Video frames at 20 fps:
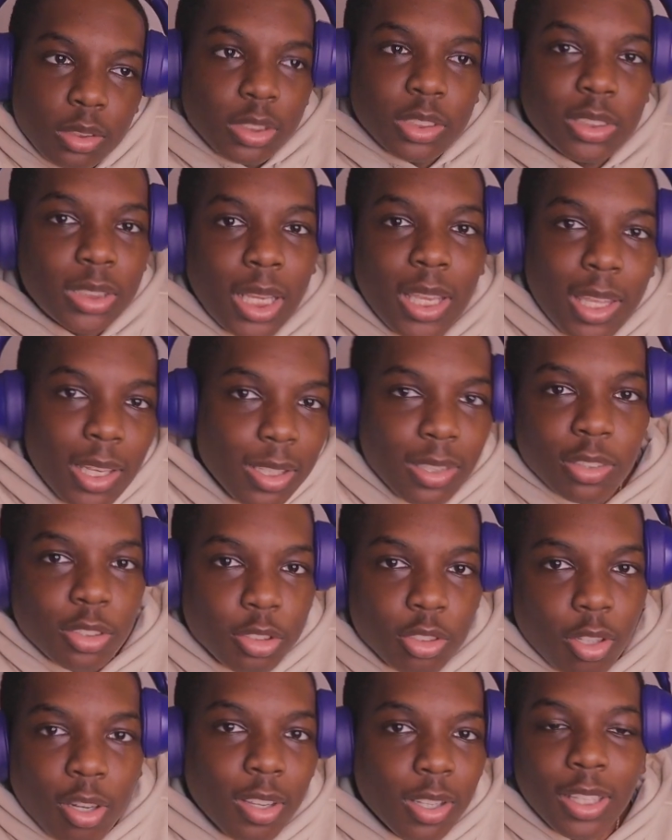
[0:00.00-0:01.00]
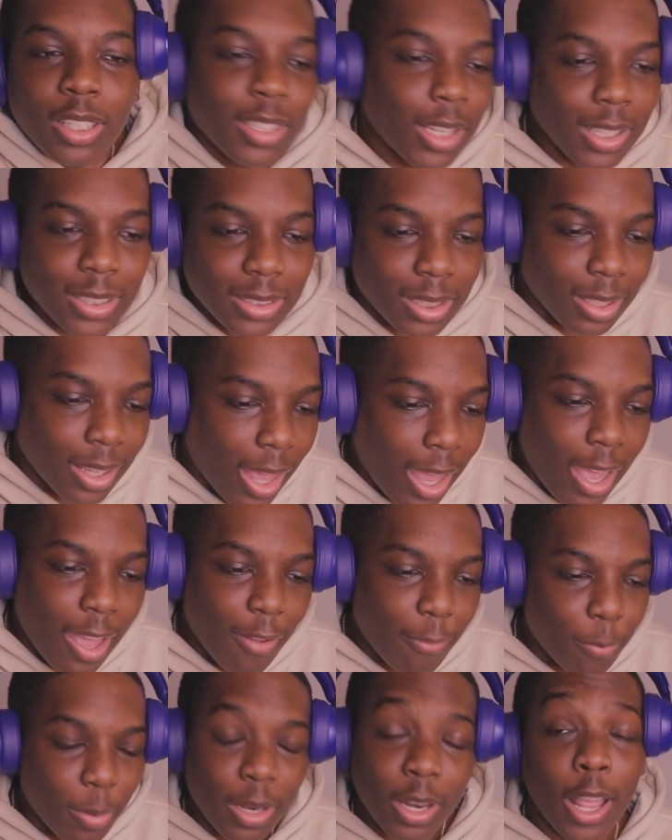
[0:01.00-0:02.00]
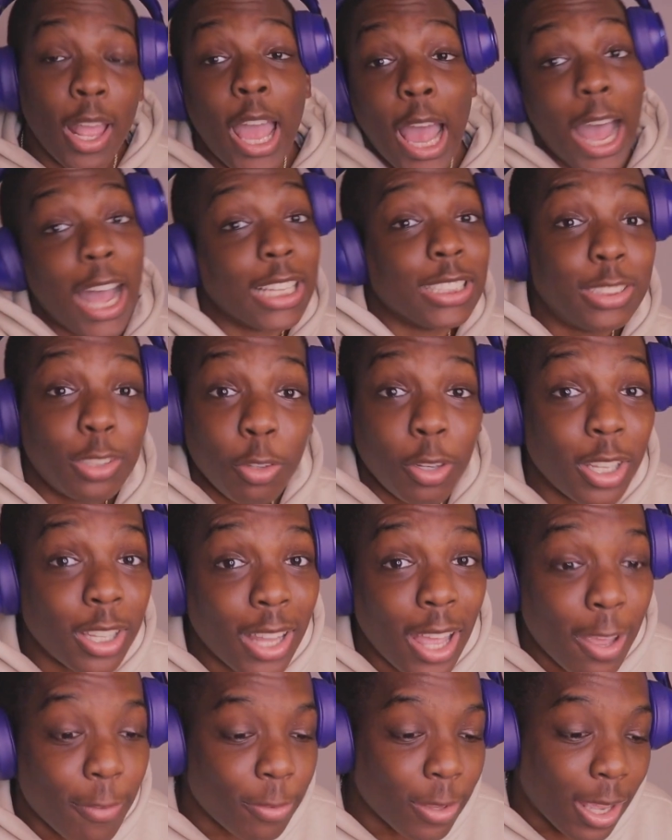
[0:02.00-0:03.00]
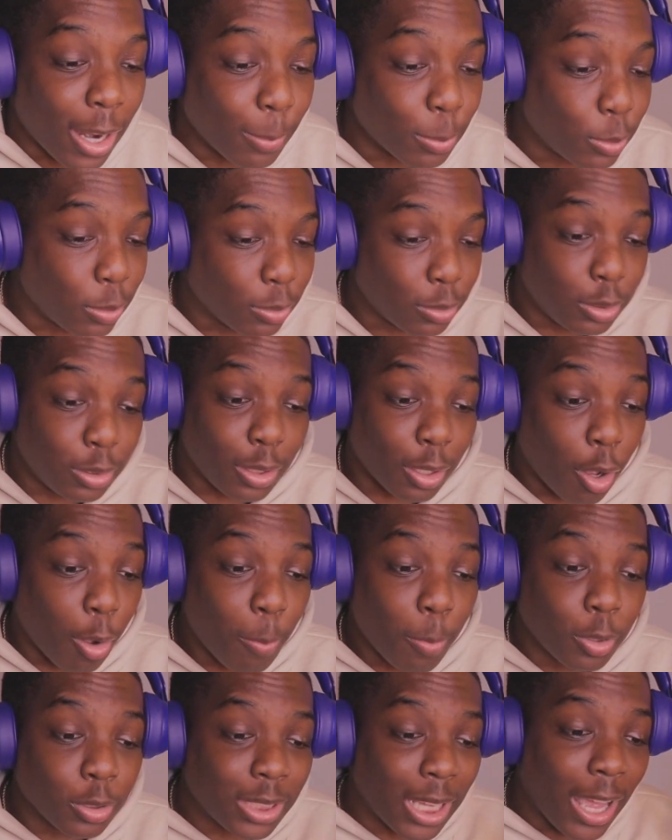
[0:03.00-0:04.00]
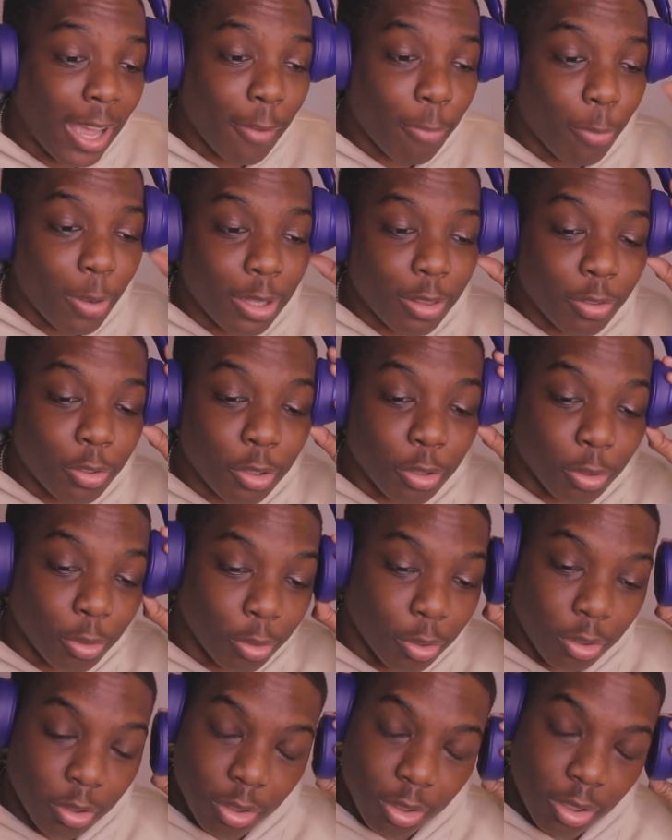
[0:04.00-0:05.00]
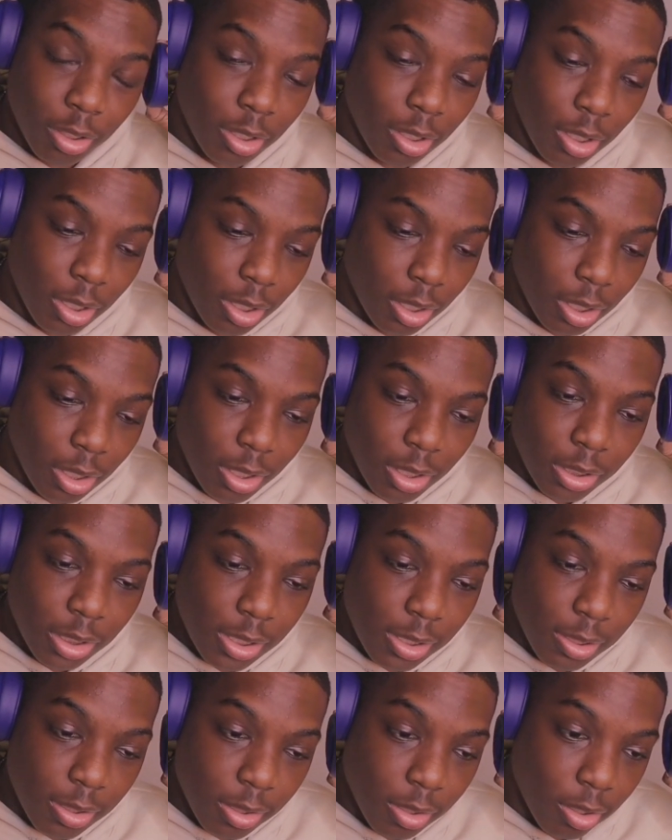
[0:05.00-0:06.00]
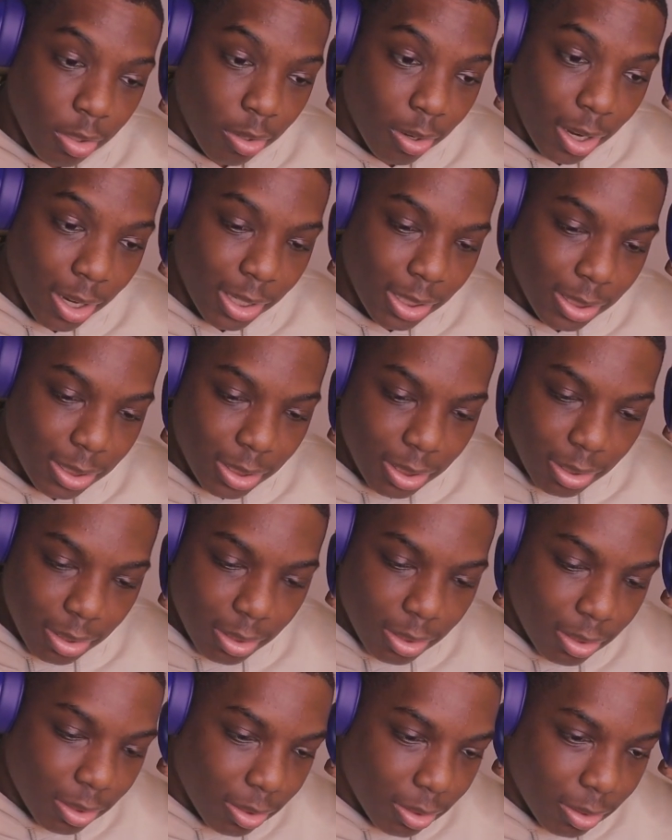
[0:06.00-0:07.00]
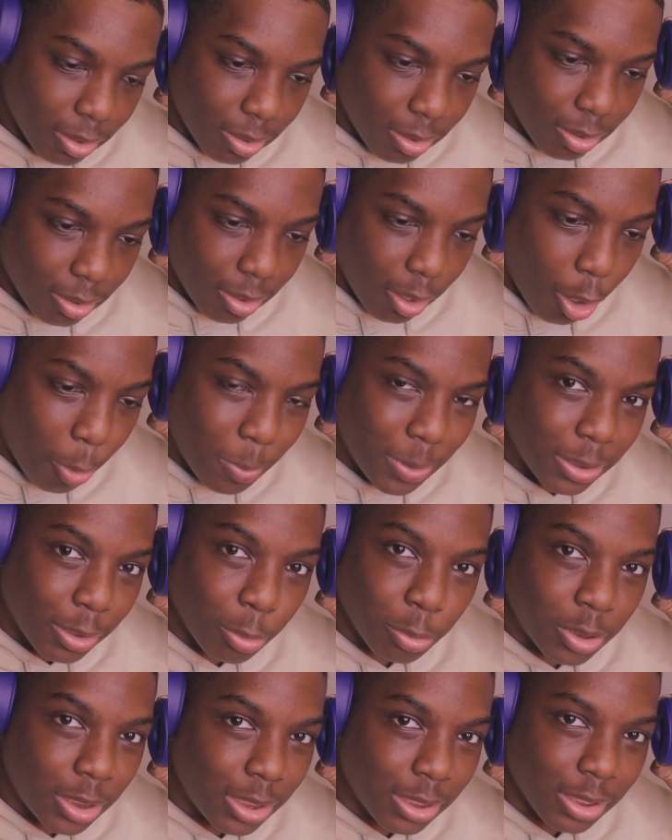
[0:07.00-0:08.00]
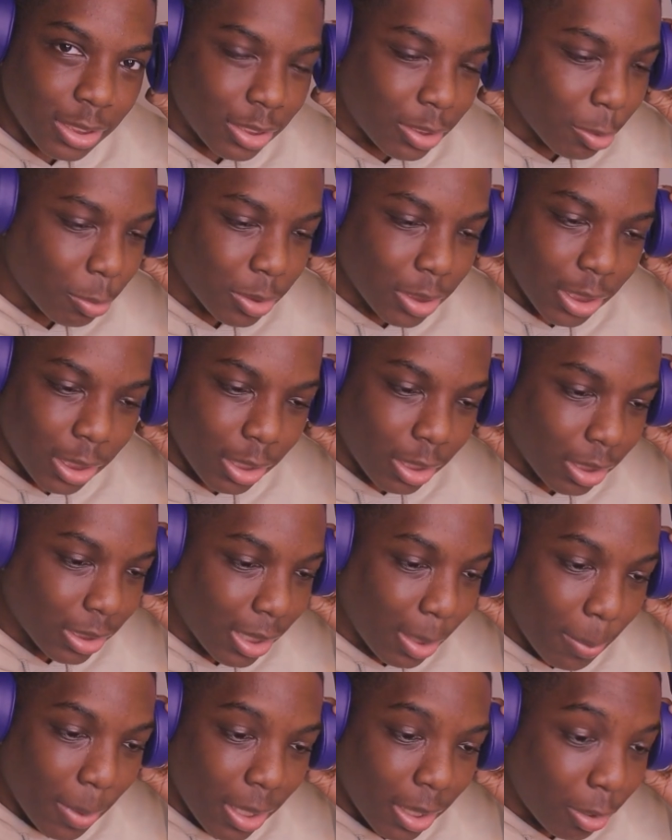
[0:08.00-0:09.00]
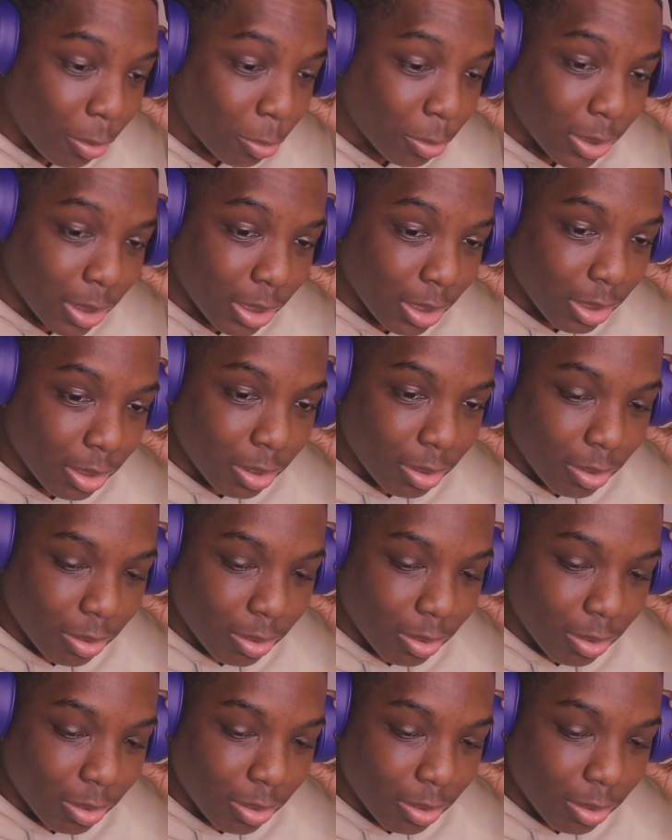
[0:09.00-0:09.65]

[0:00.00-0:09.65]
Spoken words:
shaking and struggling not to laugh, but I still didn't laugh yet. I'm almost halfway through. Jesus Christ. Hope there's no Jesus jokes in here, cause I might lose it.